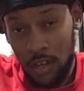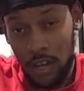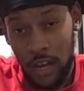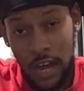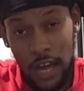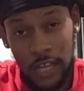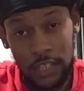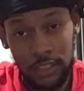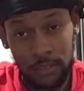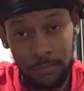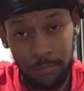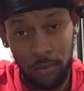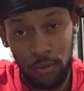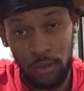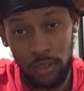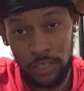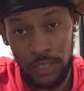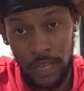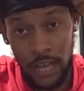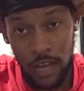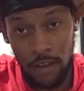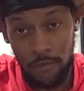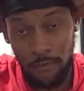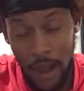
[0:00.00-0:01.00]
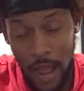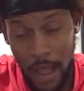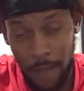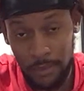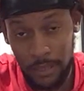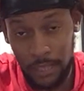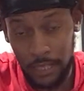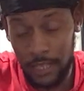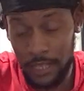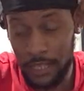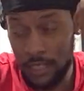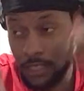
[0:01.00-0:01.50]
I support that rap,
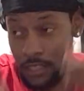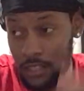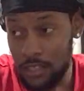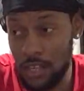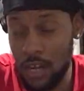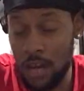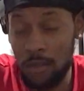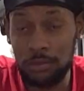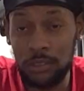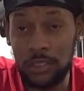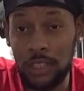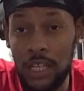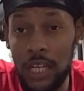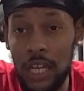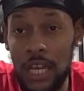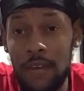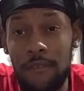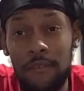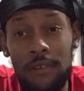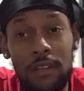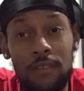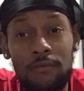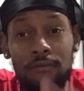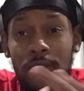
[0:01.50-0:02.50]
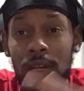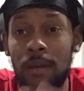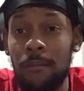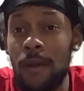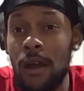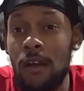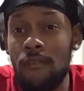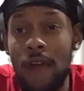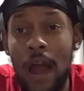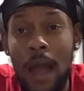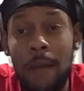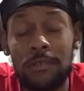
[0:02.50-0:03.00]
you know what I'm saying? Even the
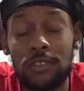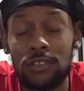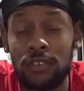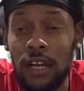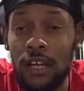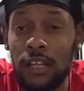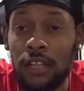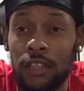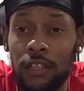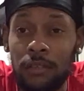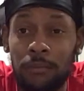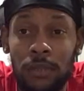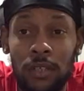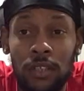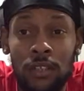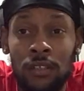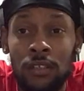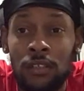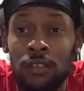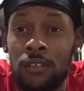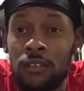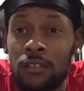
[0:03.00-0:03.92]
female rappers out here, man.